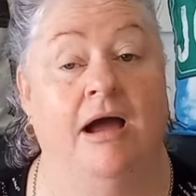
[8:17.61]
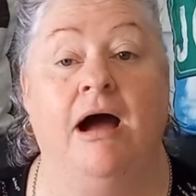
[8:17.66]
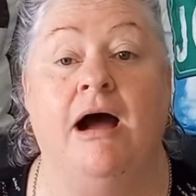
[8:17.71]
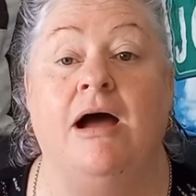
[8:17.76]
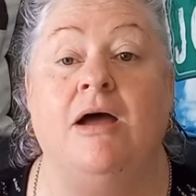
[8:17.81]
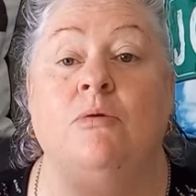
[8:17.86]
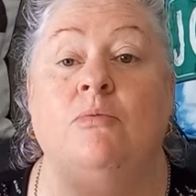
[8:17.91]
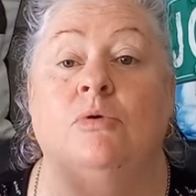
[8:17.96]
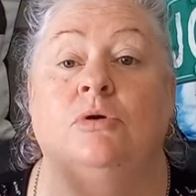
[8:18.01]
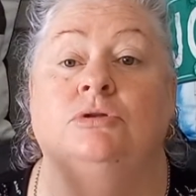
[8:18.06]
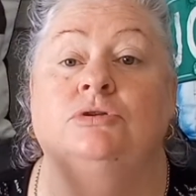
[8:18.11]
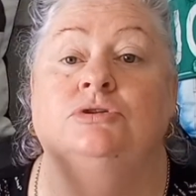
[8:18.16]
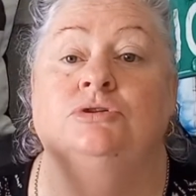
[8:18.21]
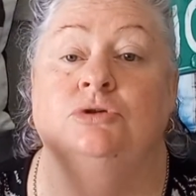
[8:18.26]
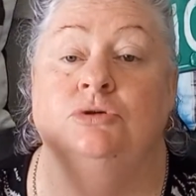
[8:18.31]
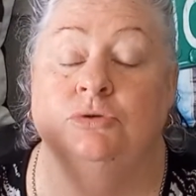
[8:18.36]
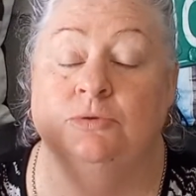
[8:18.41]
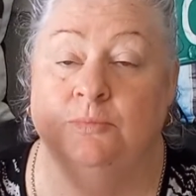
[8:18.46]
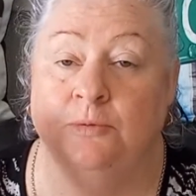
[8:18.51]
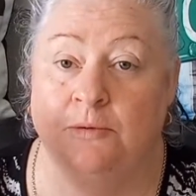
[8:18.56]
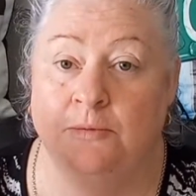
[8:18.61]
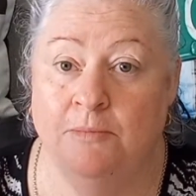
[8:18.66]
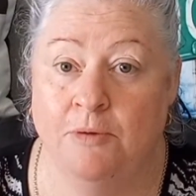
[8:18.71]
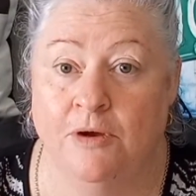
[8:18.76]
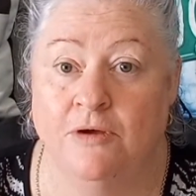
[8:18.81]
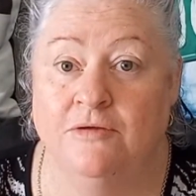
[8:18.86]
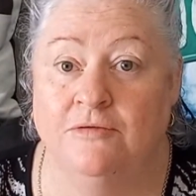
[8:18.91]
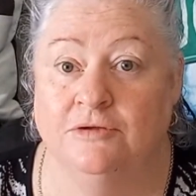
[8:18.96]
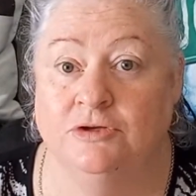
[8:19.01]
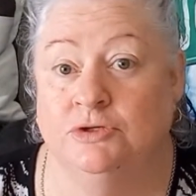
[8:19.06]
I want to
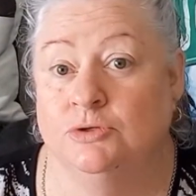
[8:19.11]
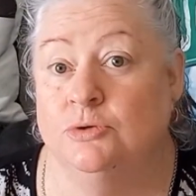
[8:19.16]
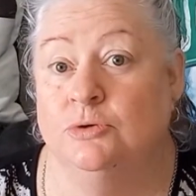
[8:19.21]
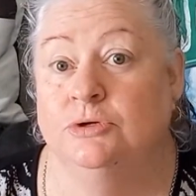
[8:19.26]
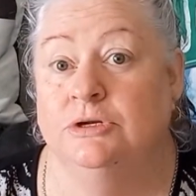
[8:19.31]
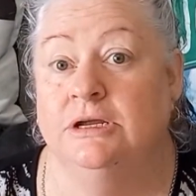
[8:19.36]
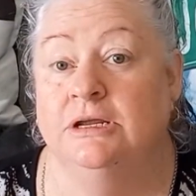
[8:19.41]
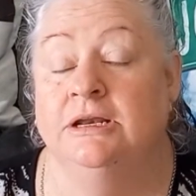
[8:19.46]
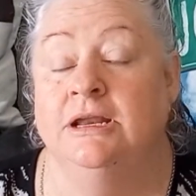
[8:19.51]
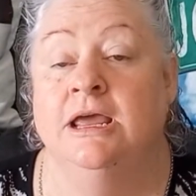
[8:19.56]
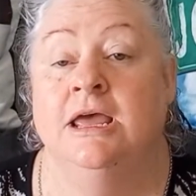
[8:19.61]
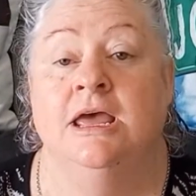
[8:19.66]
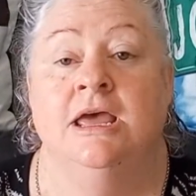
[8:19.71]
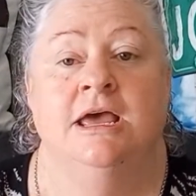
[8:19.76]
promote Jordan,